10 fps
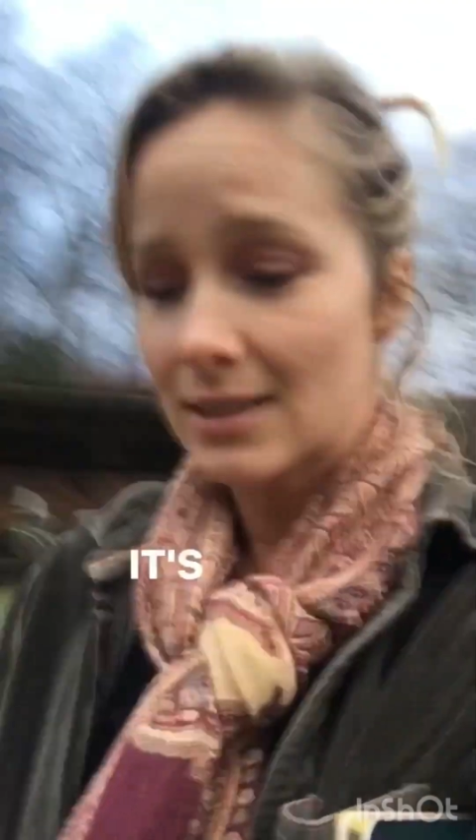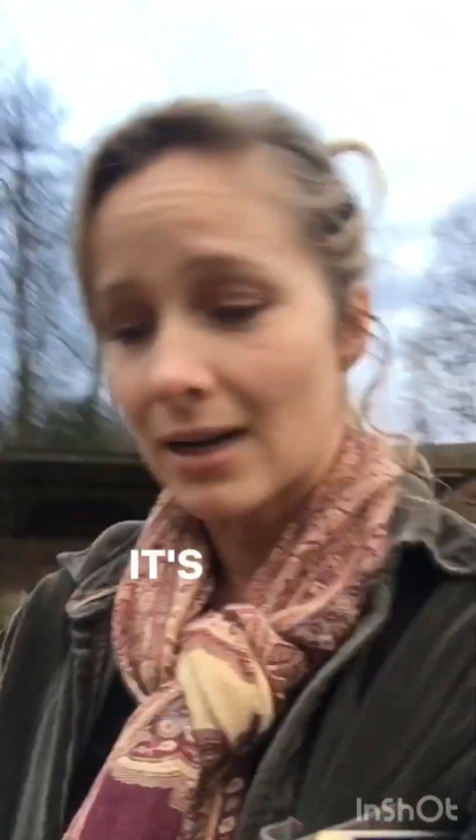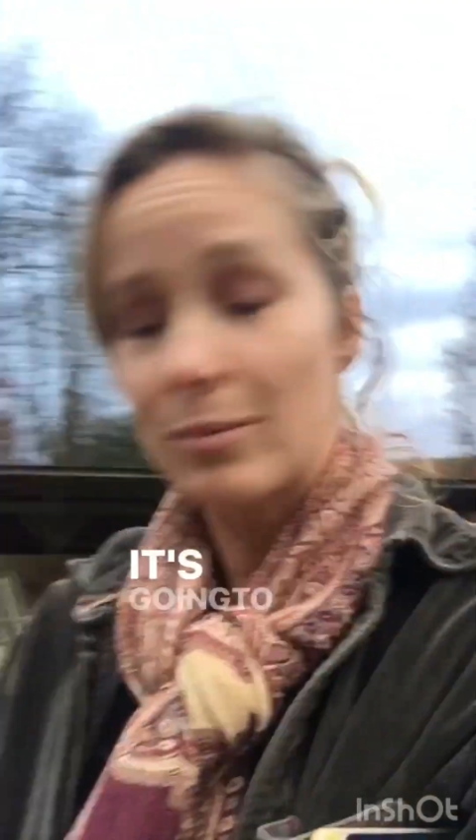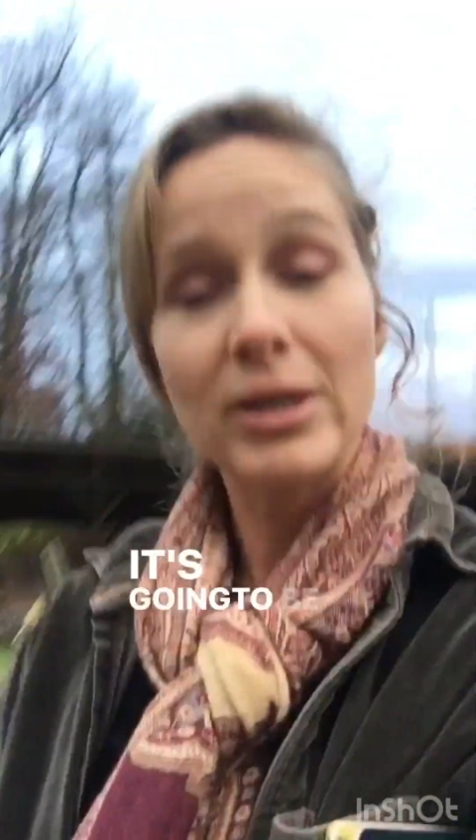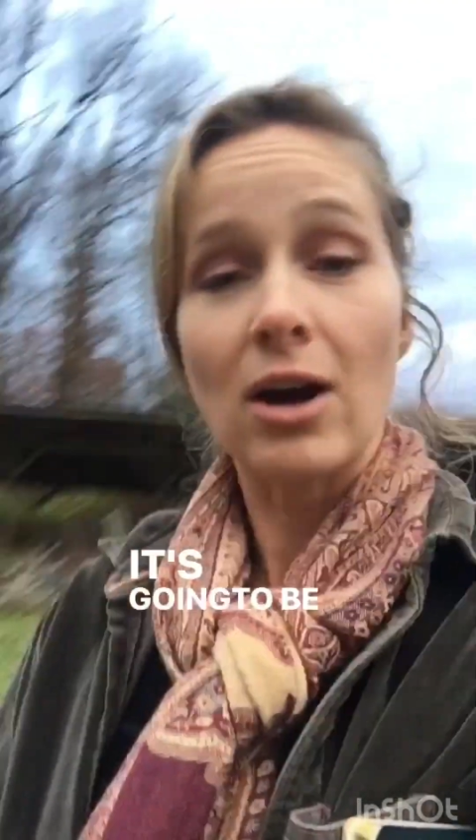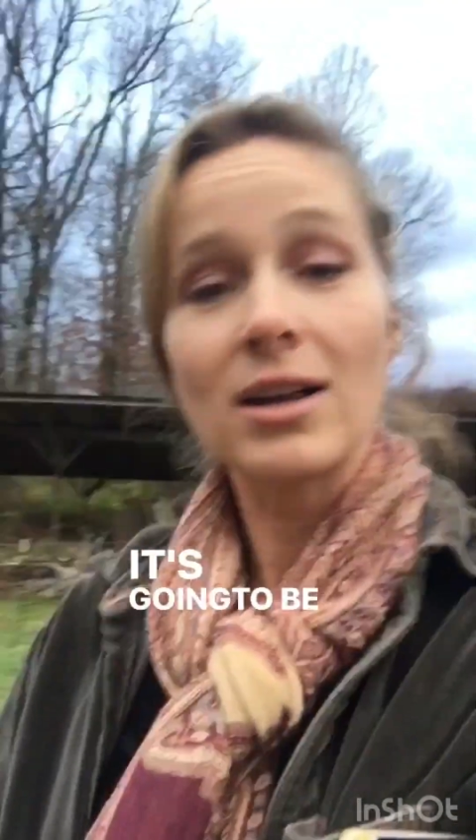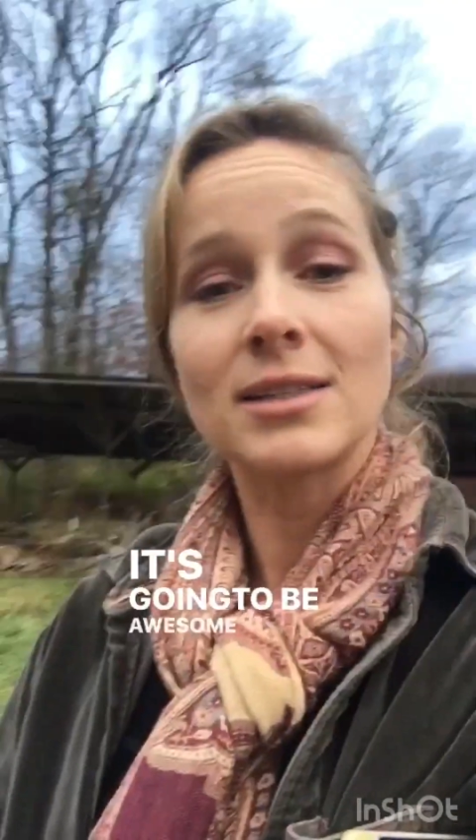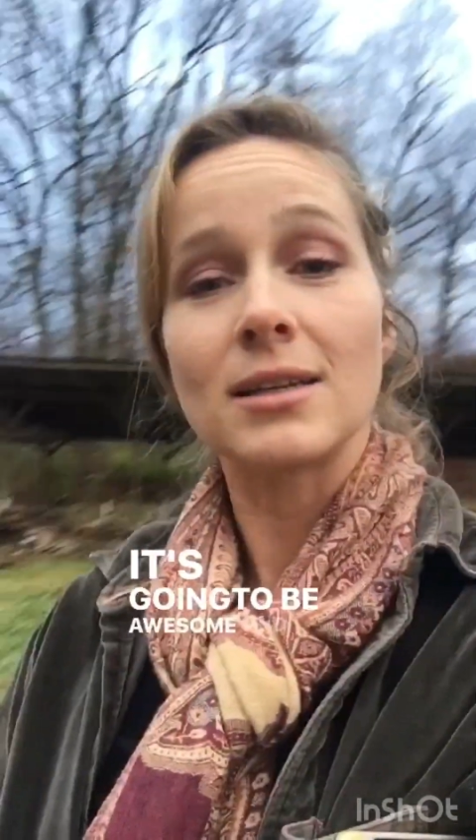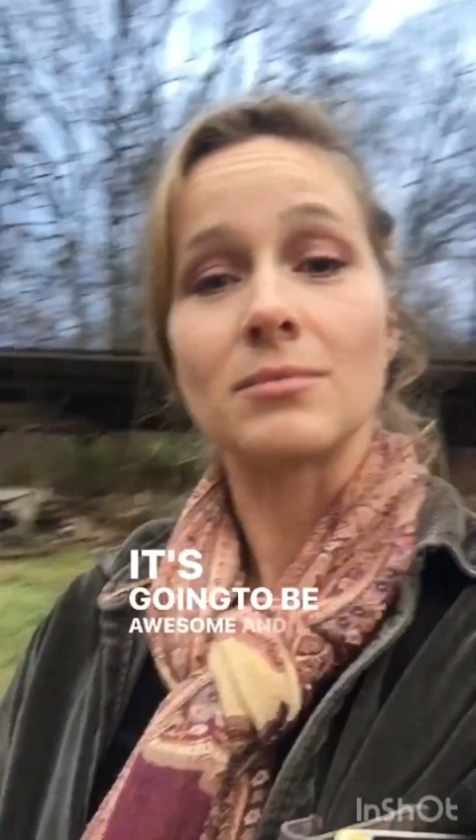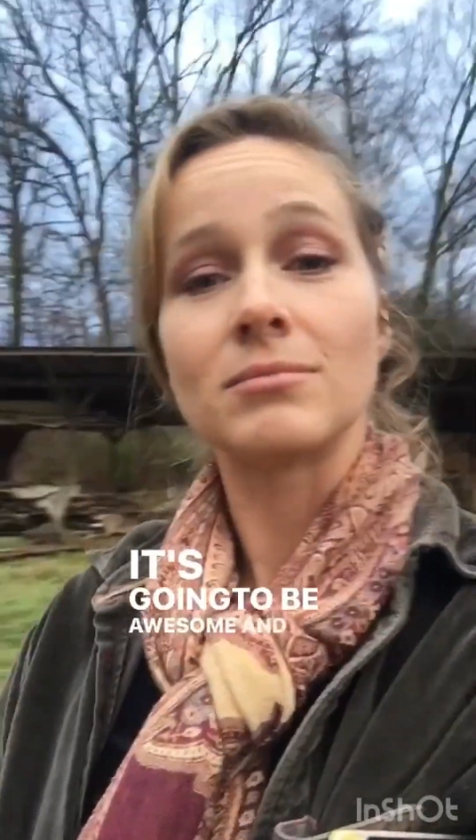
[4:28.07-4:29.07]
going to be
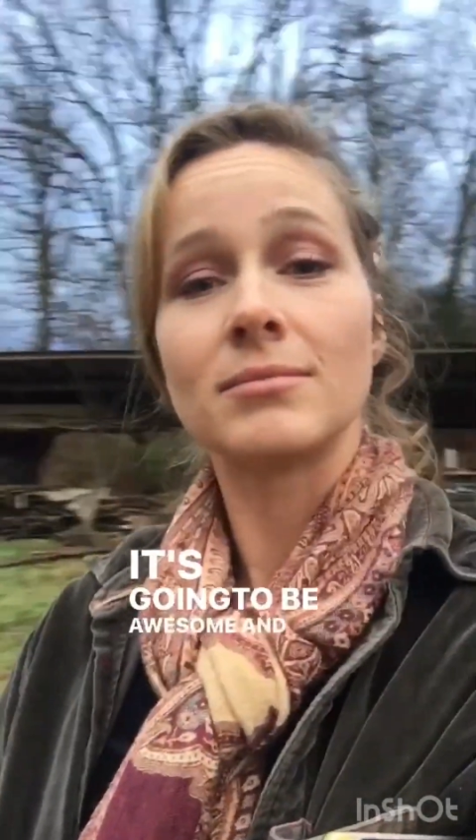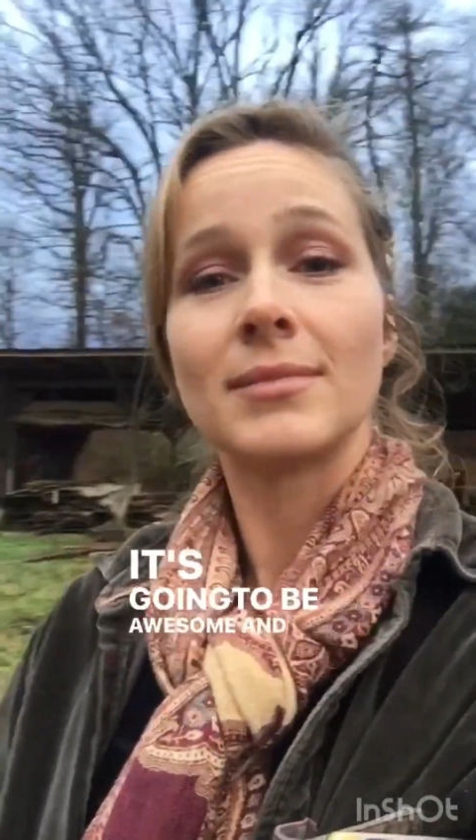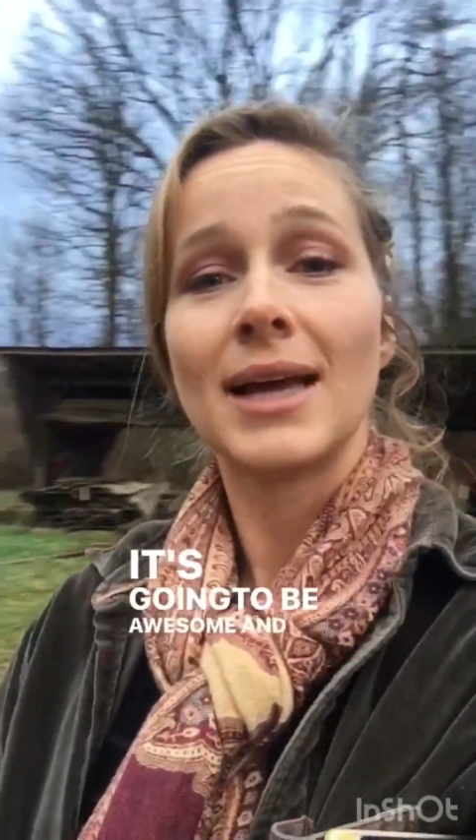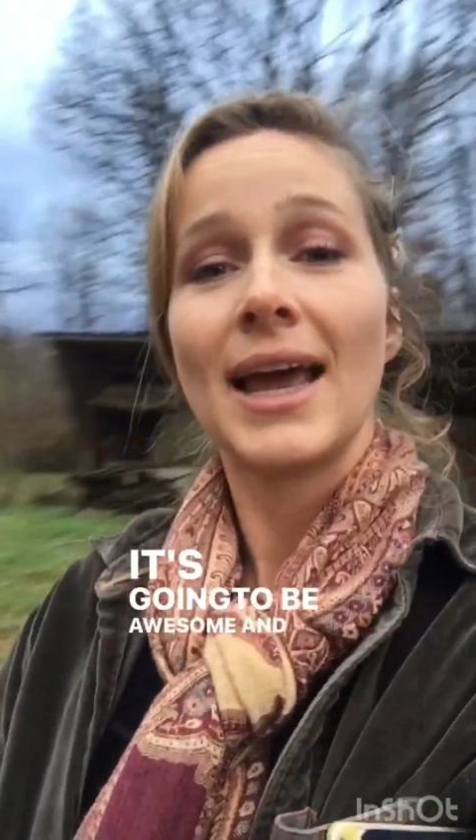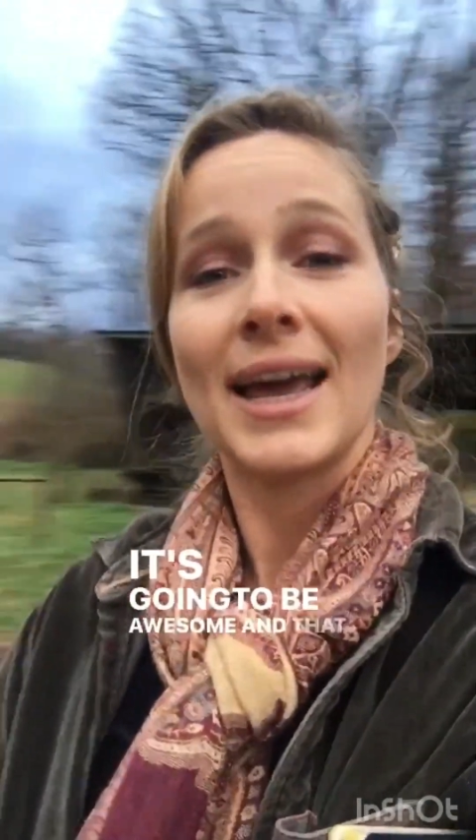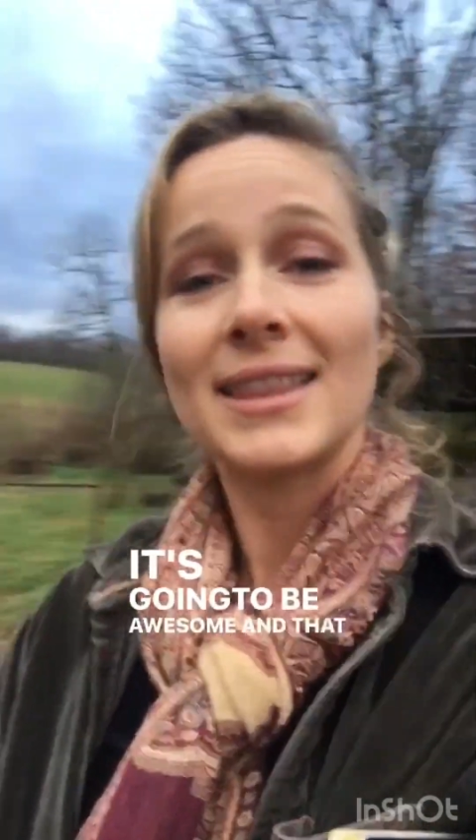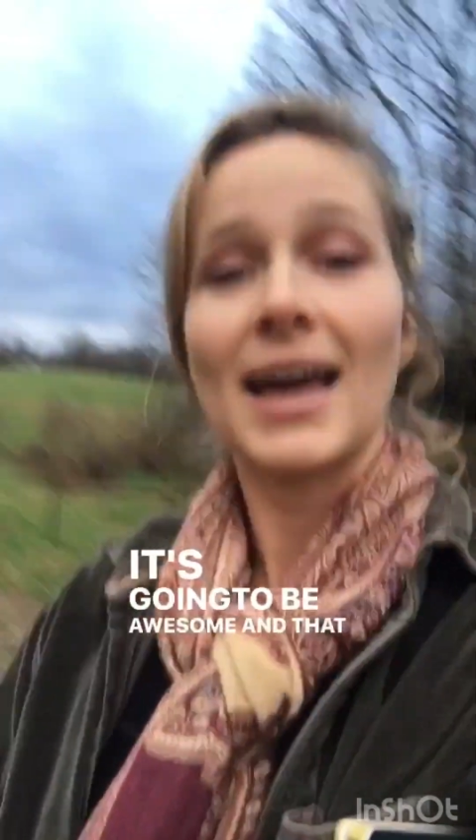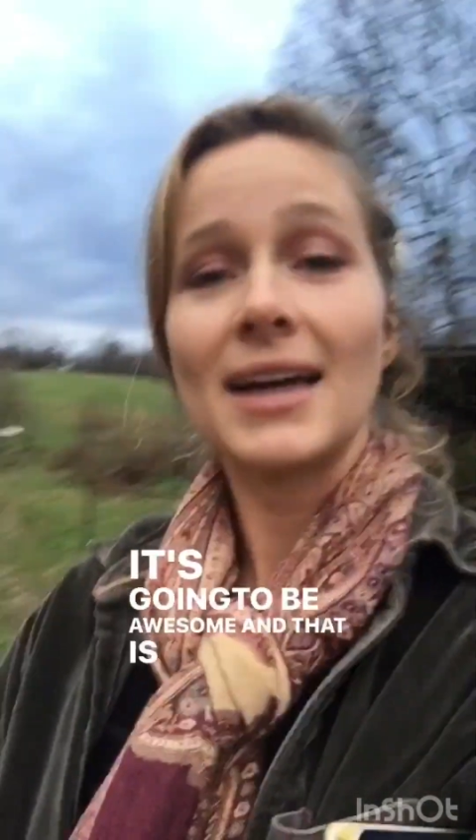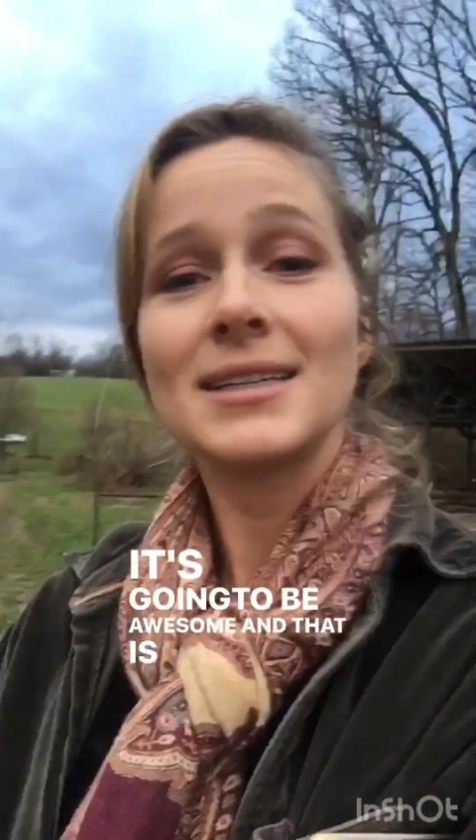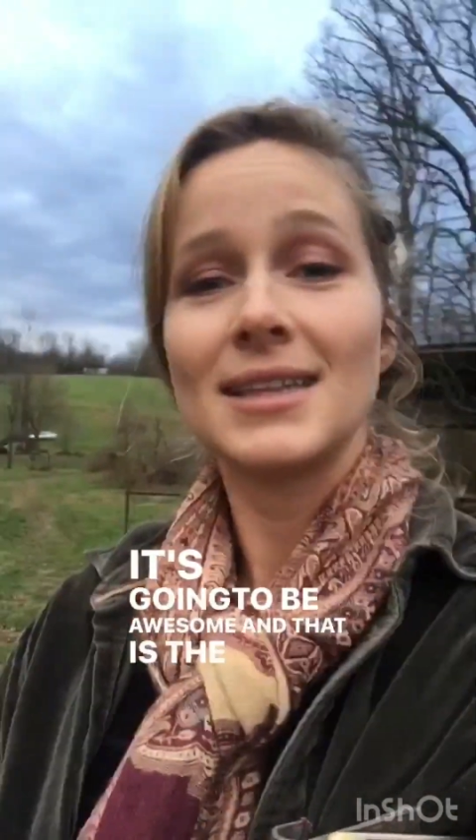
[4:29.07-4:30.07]
awesome. And that is